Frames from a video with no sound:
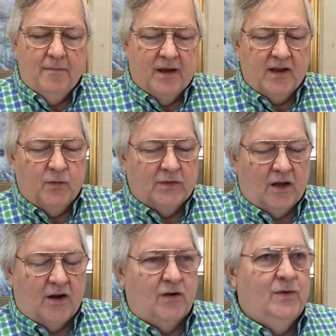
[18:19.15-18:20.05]
but it
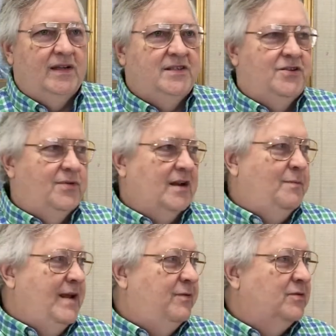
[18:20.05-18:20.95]
will always
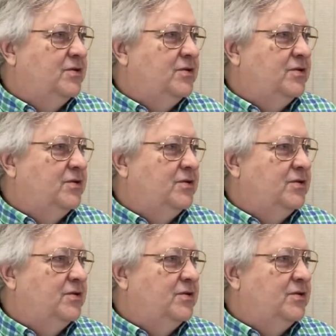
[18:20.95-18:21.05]
direct people